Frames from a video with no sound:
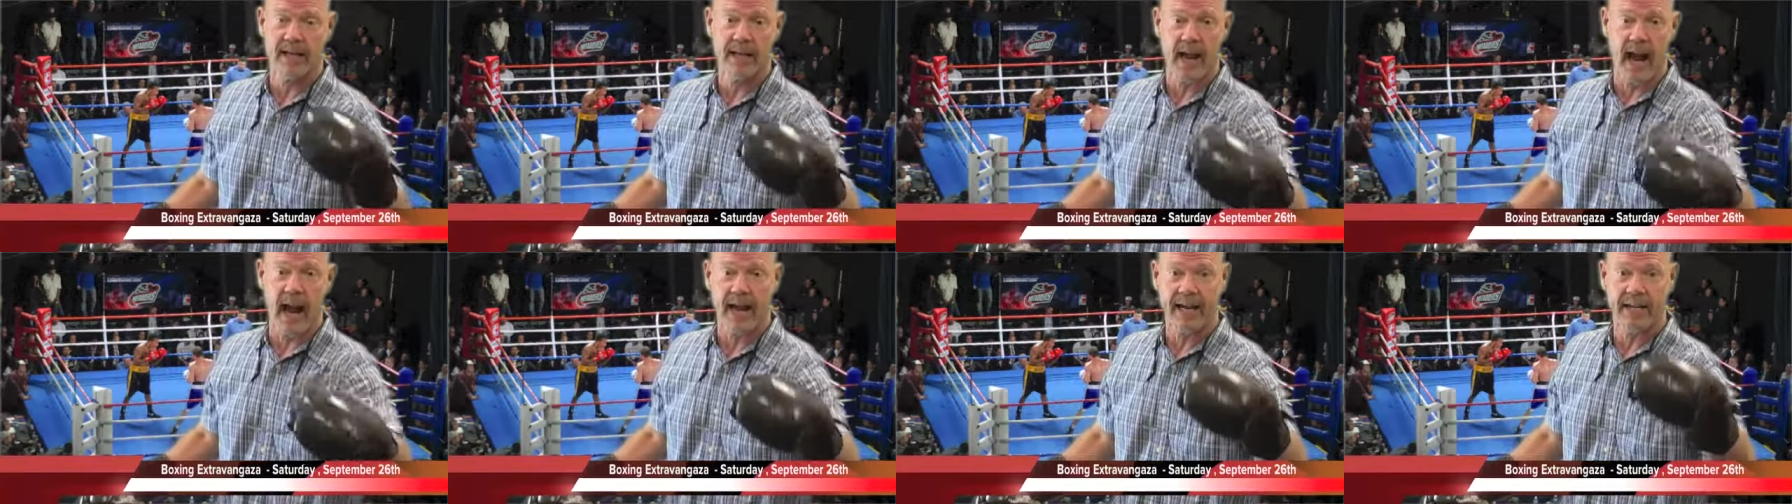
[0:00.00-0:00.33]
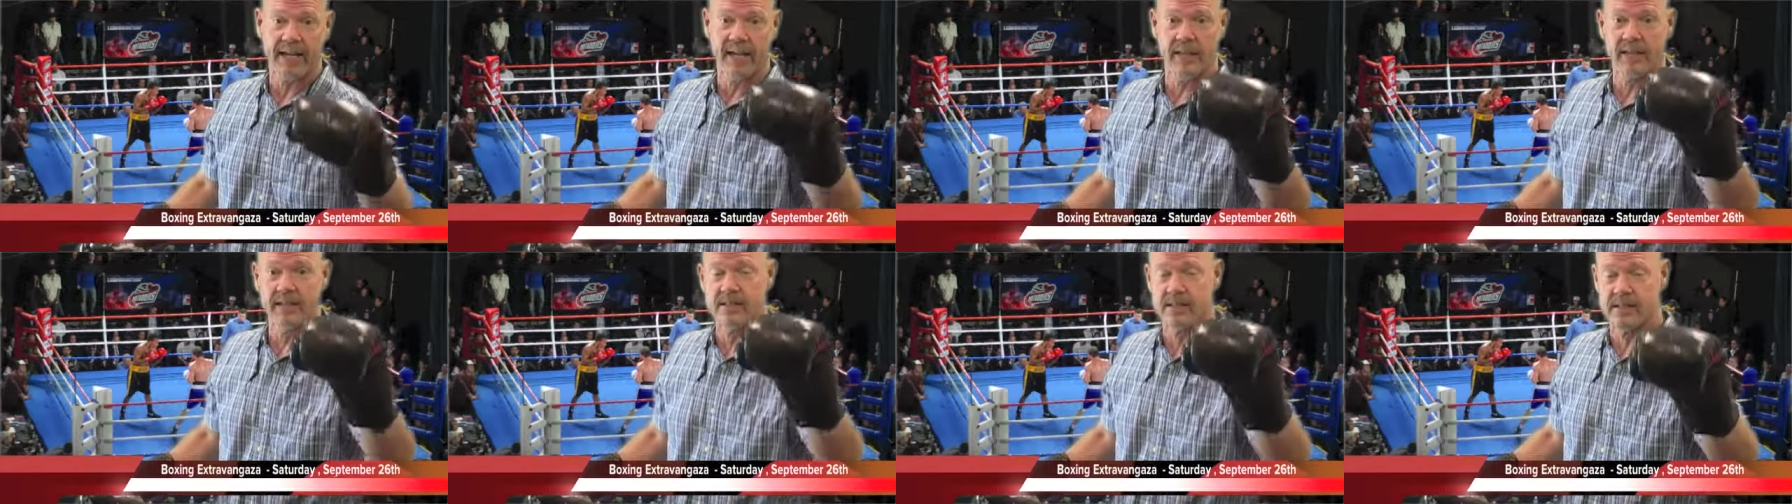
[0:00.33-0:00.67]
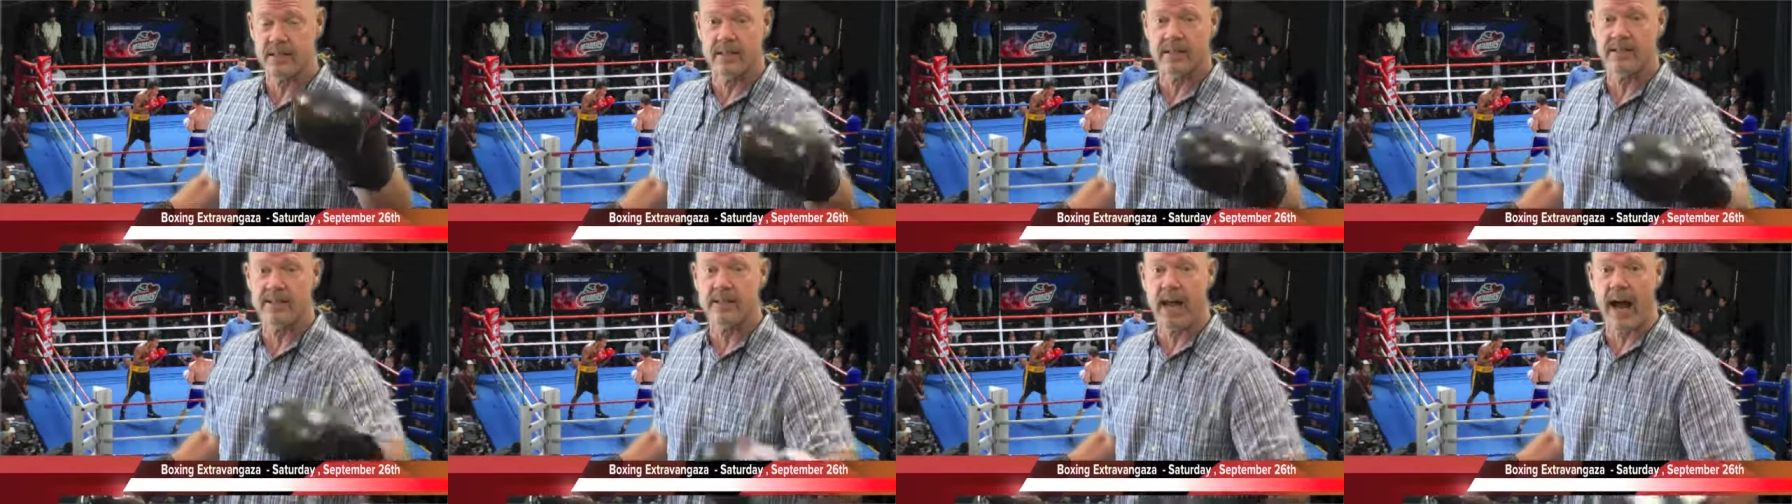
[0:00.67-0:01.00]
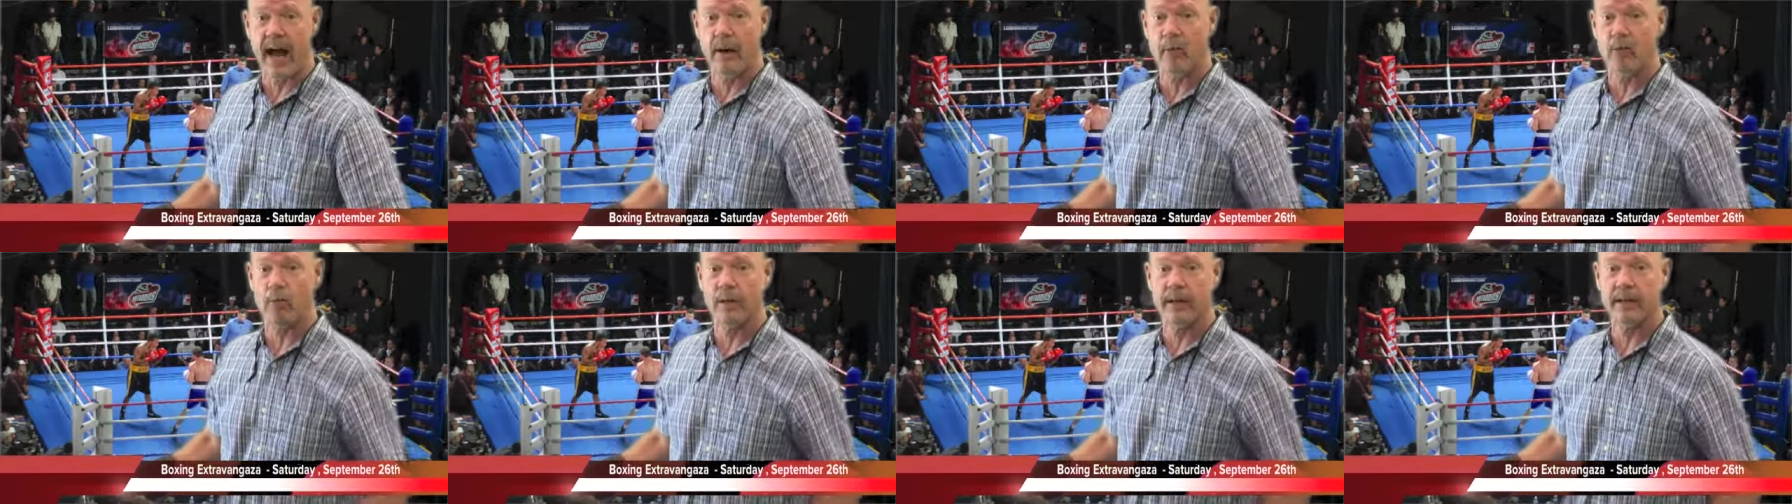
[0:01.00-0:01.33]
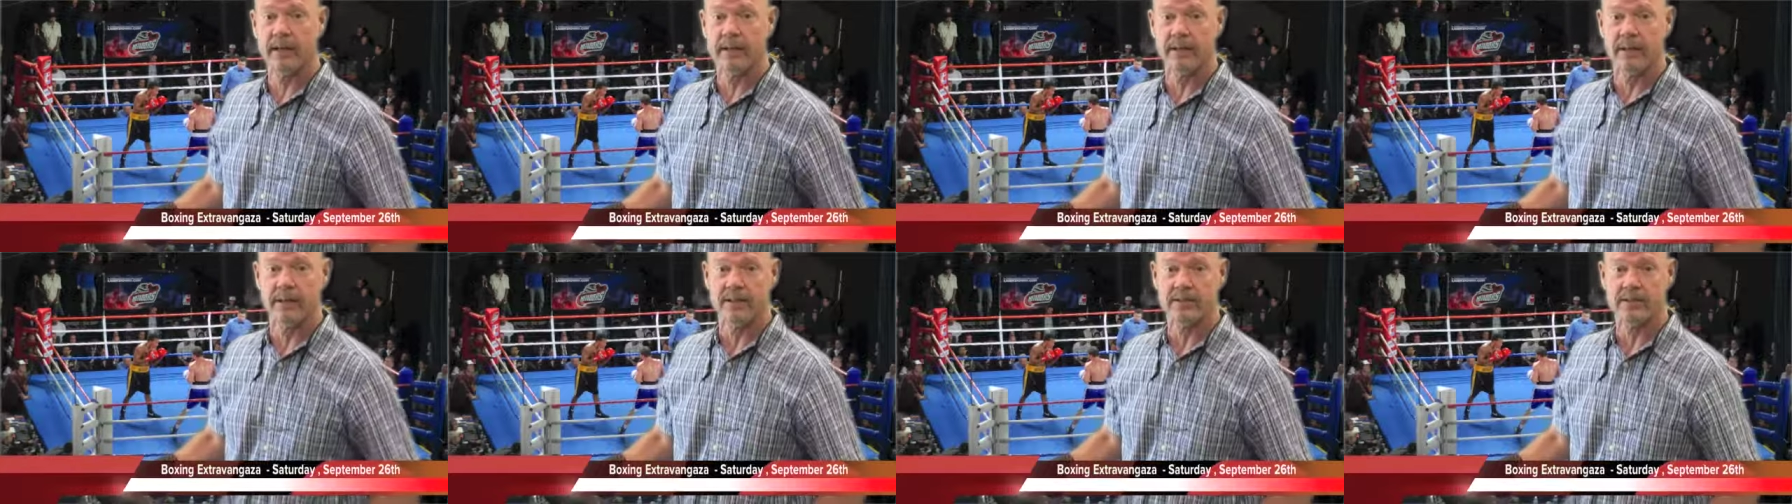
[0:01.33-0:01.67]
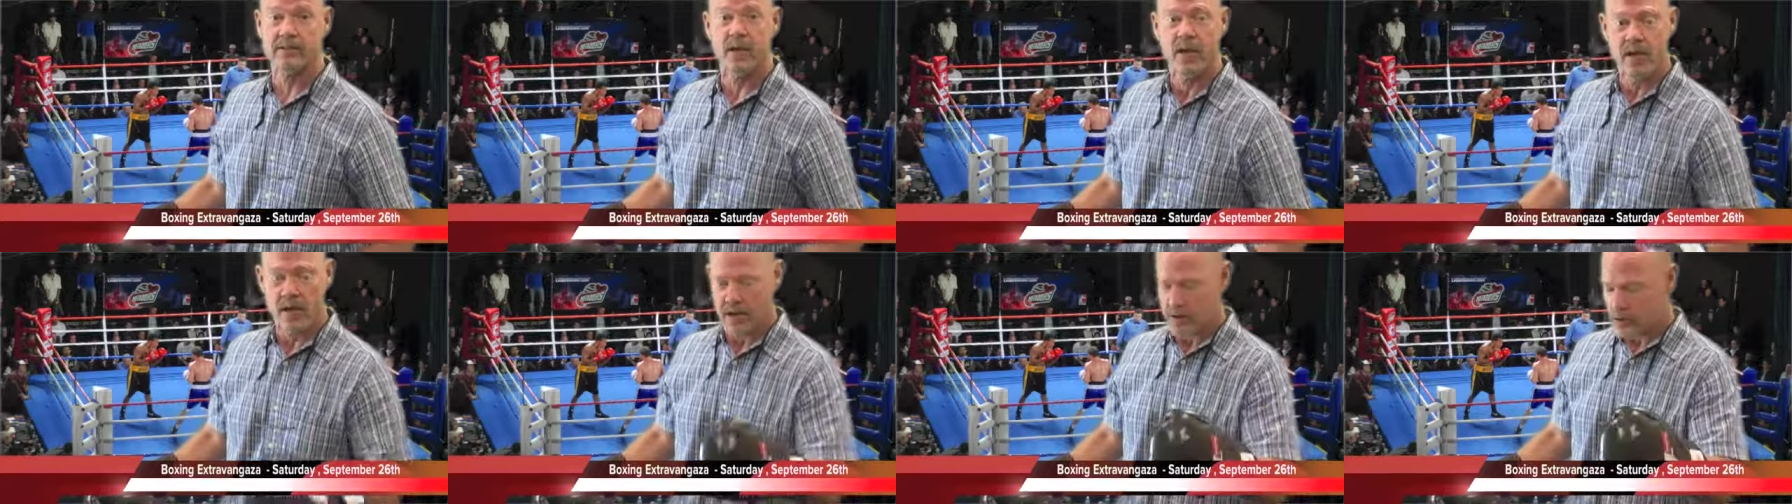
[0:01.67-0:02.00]
Kindness is not
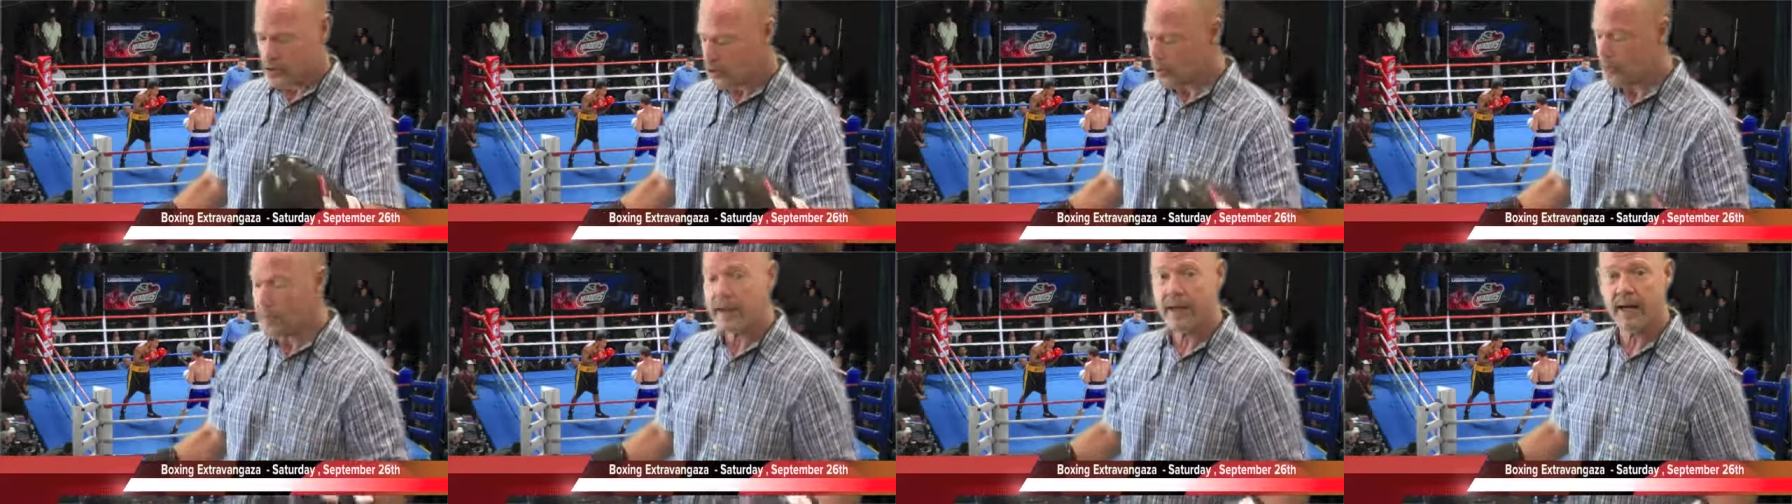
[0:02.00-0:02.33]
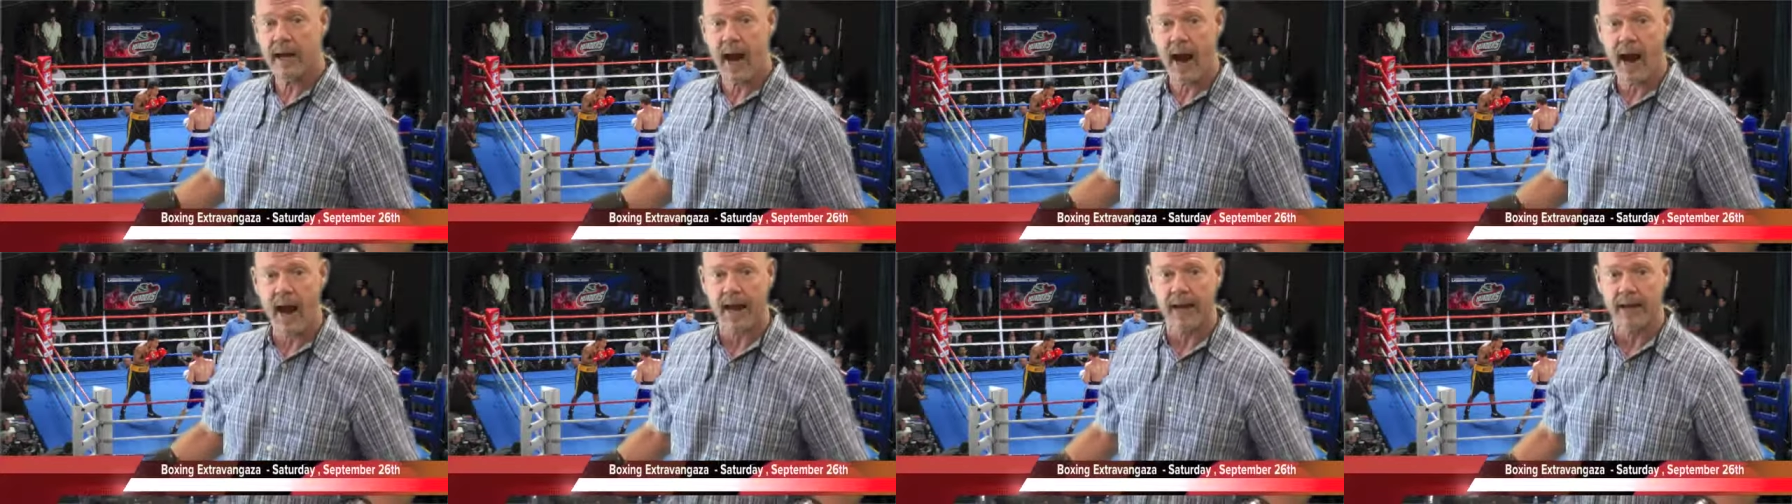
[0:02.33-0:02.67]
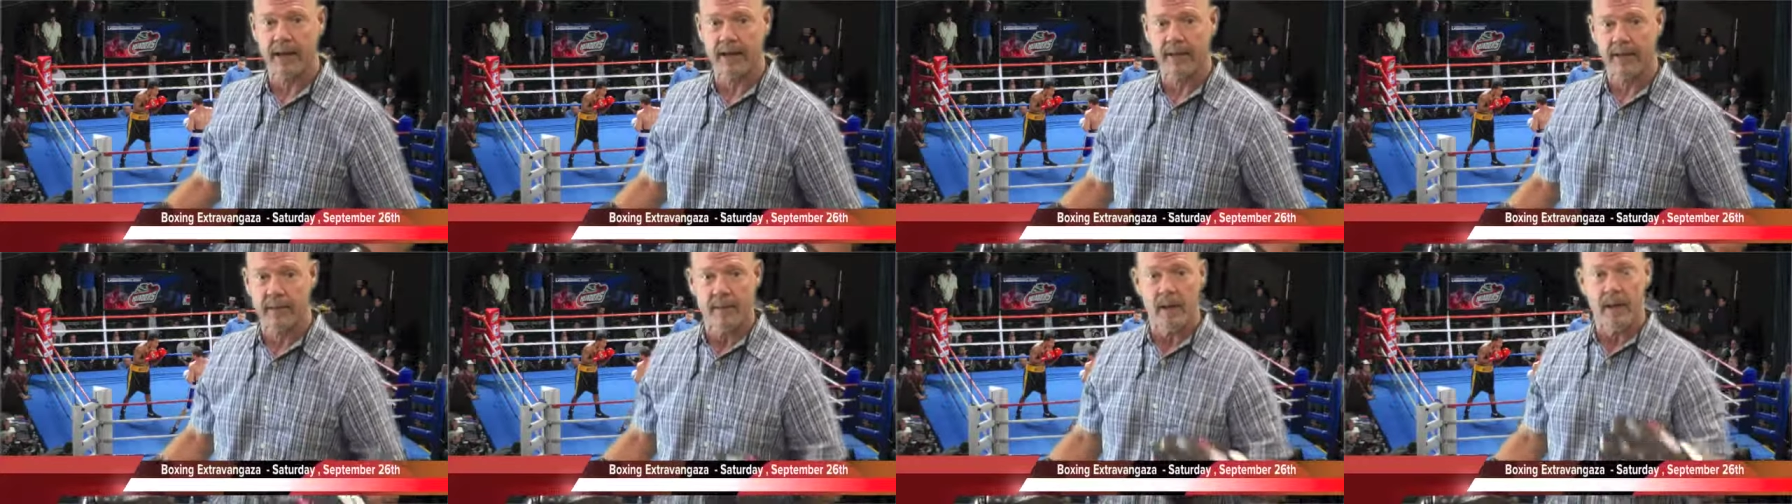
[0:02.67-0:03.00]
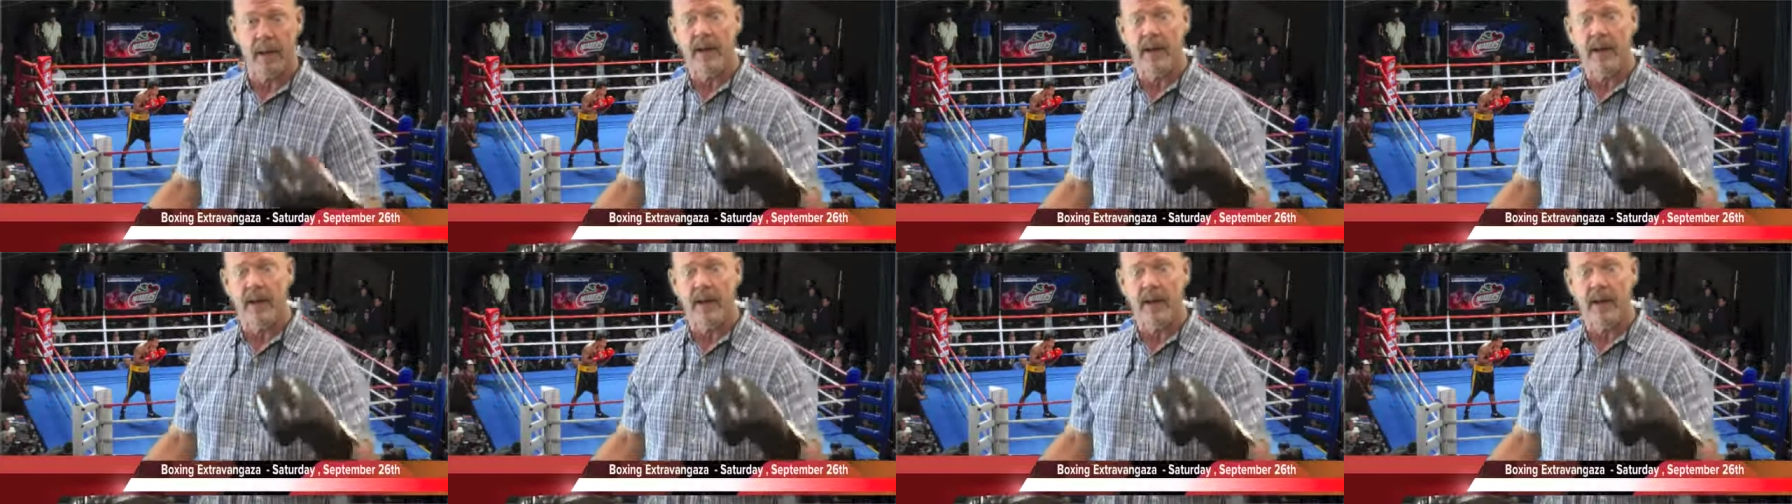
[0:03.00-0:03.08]
weakness. So be kind.